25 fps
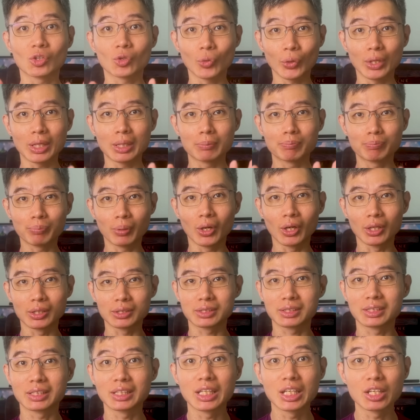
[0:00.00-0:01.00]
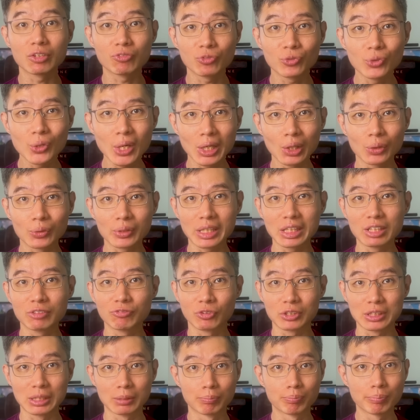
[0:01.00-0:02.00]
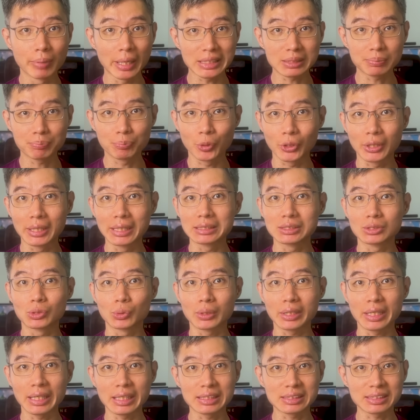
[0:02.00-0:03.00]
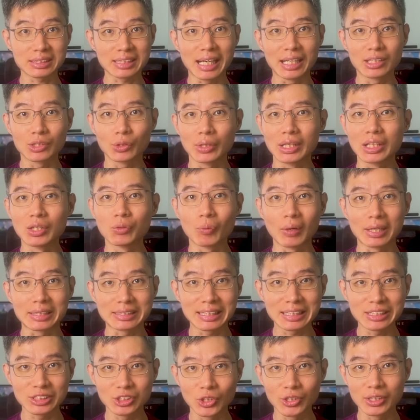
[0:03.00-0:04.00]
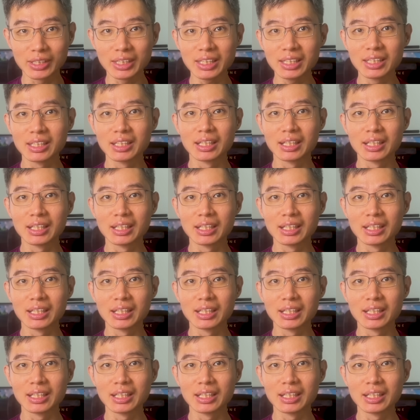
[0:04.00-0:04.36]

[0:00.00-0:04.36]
Quick pause. If you are looking for the best brokers to kickstart your investing journey,